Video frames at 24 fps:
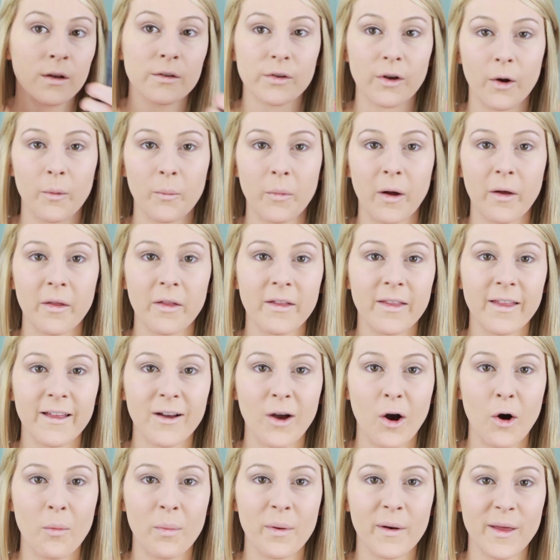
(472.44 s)
So I'm probably
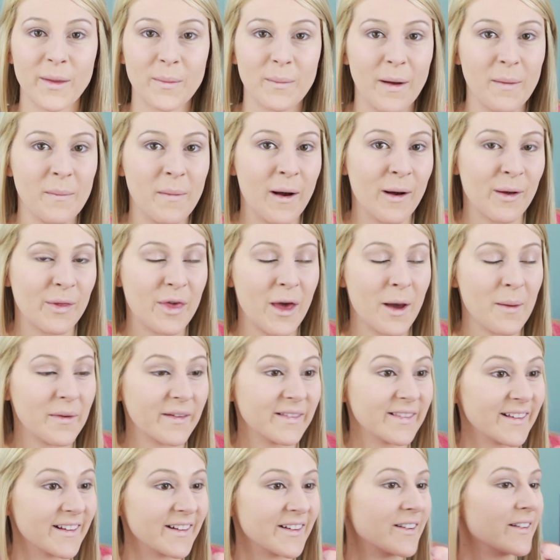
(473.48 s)
like opening my mouth up
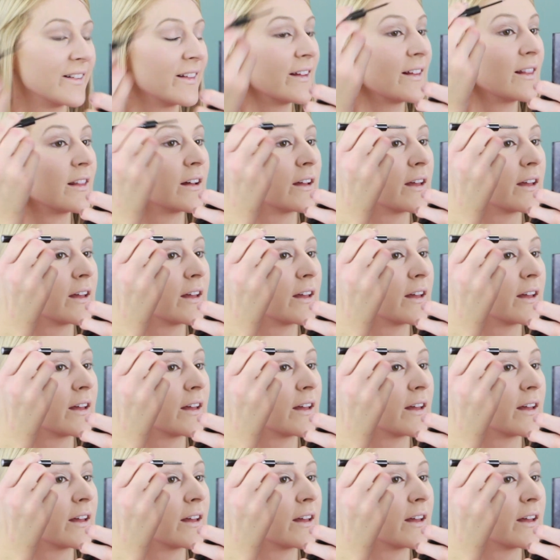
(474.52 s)
and literally